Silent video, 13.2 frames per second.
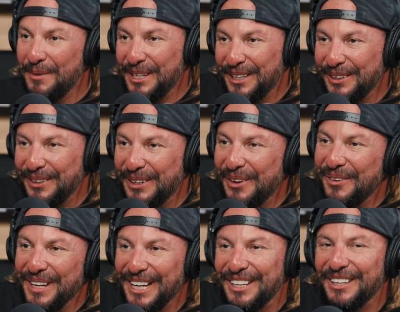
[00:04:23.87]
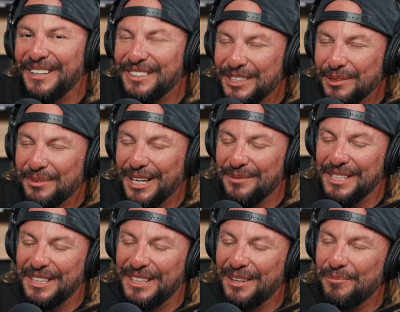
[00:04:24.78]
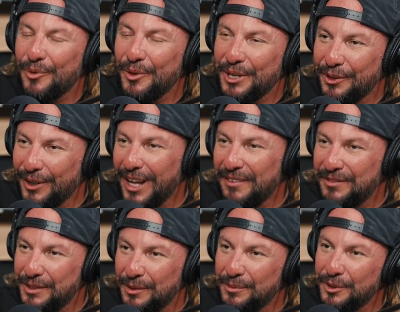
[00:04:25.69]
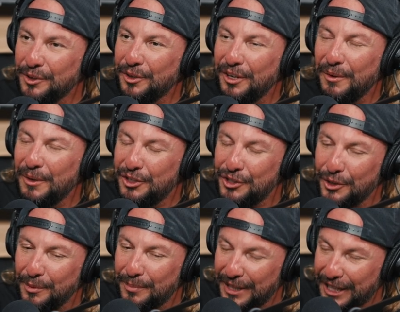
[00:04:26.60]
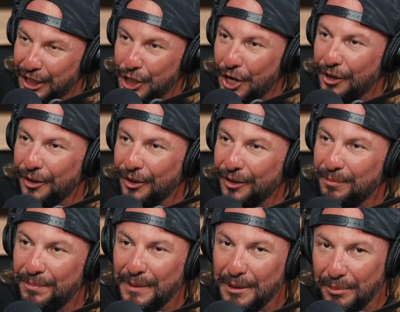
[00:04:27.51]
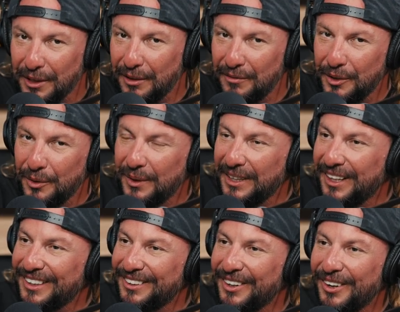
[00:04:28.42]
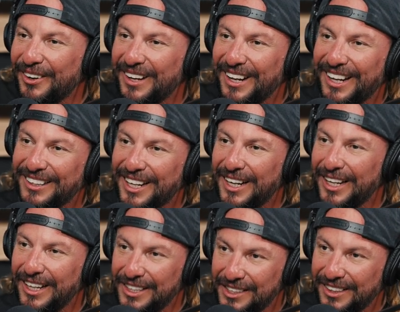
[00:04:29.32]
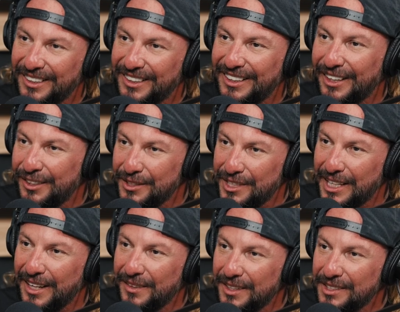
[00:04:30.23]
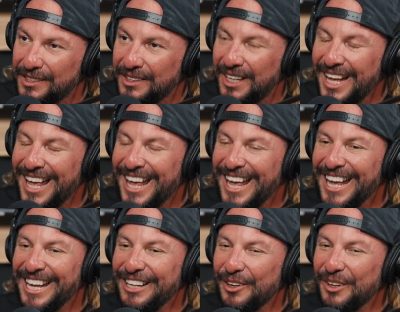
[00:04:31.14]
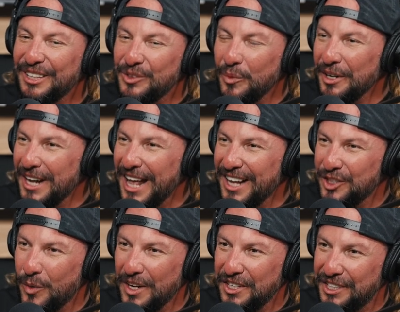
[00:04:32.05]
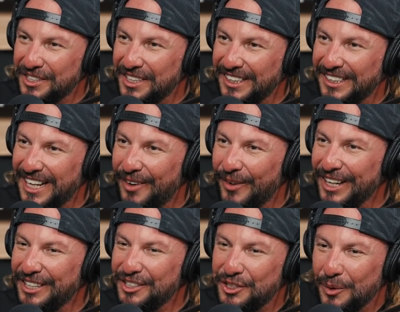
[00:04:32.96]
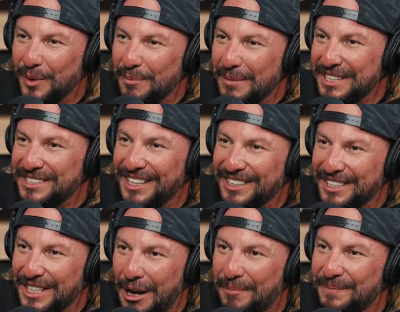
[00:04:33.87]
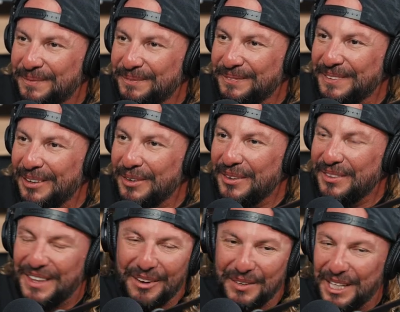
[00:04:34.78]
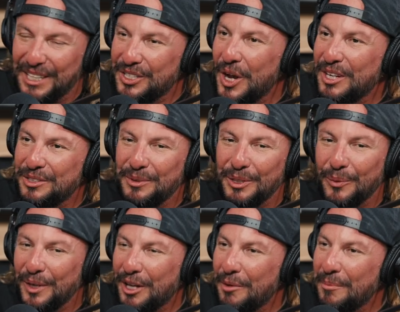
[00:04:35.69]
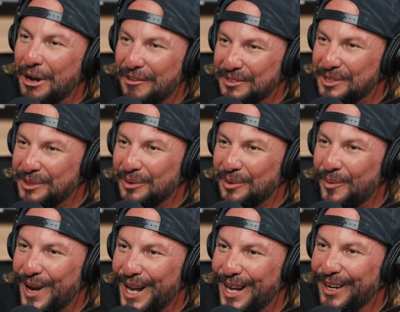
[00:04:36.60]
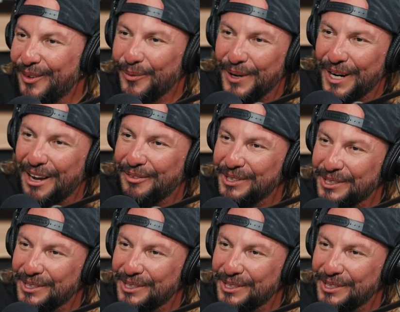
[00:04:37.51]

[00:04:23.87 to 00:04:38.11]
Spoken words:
You know. Yeah. And sometimes at that point in your life too, I'm sure being younger and people that are viewing that are at that age can understand this. So, you know, it's weird to ask questions like that, right? Because you don't want to mess things up. Yeah. Everything's awesome. You don't want to come off a certain way or whatever.